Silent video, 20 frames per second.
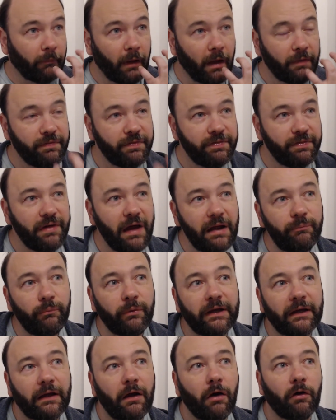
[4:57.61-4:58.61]
Then
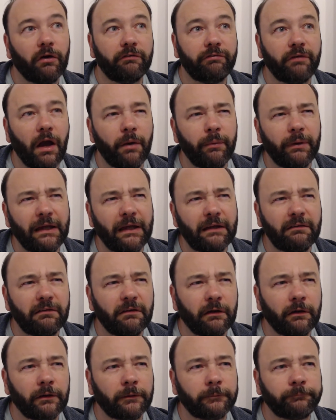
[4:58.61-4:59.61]
we're kind of going
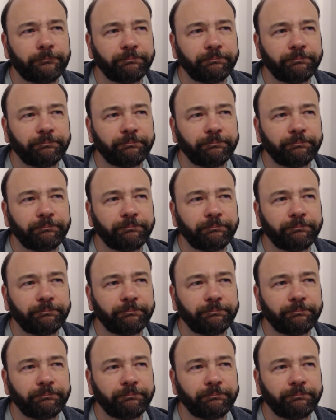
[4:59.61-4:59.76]
into